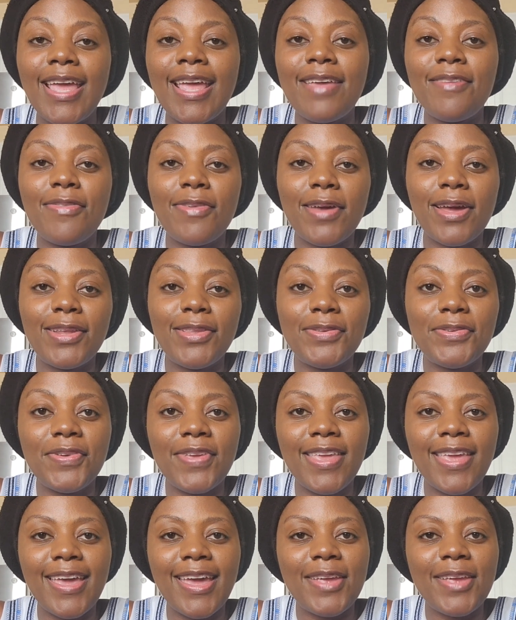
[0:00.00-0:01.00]
If you are new
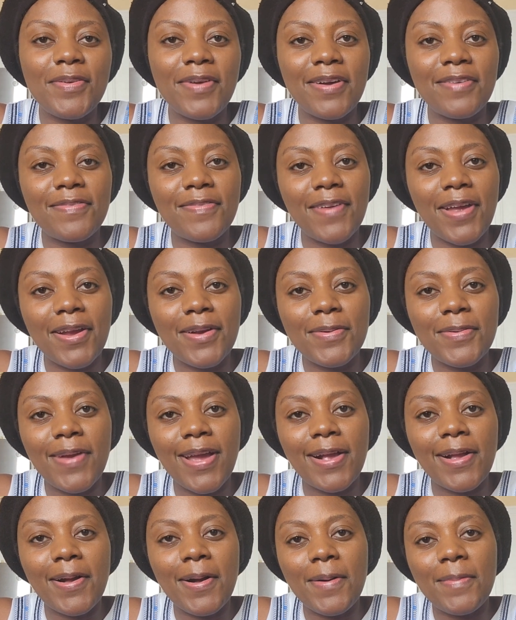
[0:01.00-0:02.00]
here, you are very
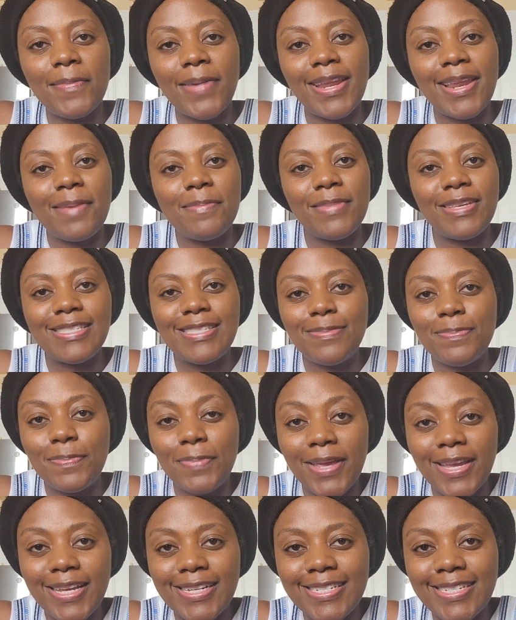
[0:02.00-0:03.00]
welcome. My name is
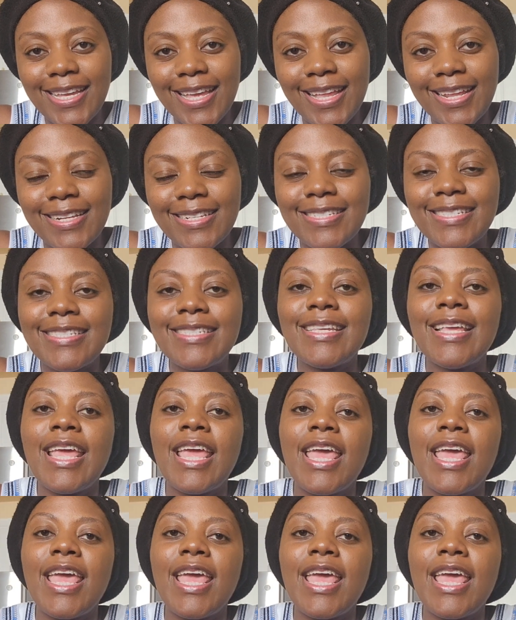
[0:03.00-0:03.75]
Patience.